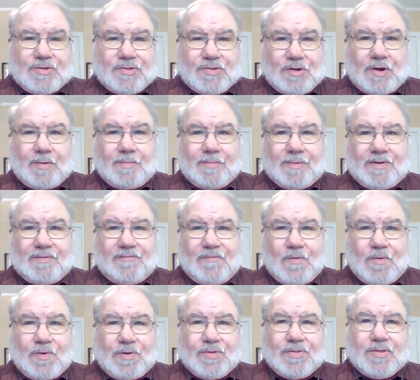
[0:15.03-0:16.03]
a sermon
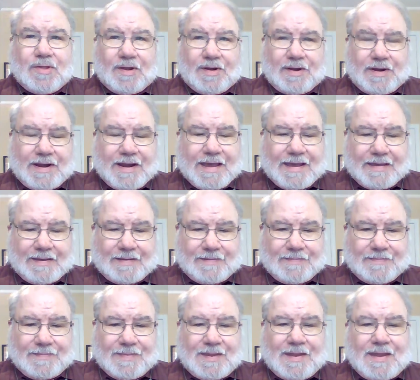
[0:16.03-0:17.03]
for Sunday,
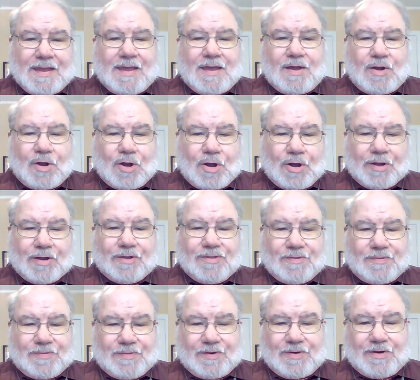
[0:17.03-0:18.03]

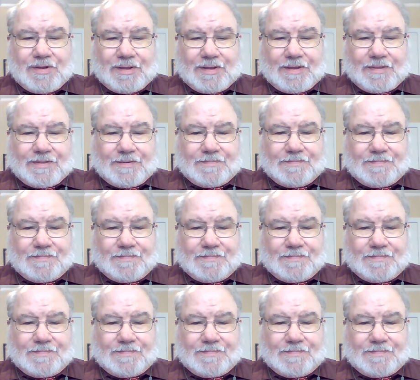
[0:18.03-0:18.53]
August 30th.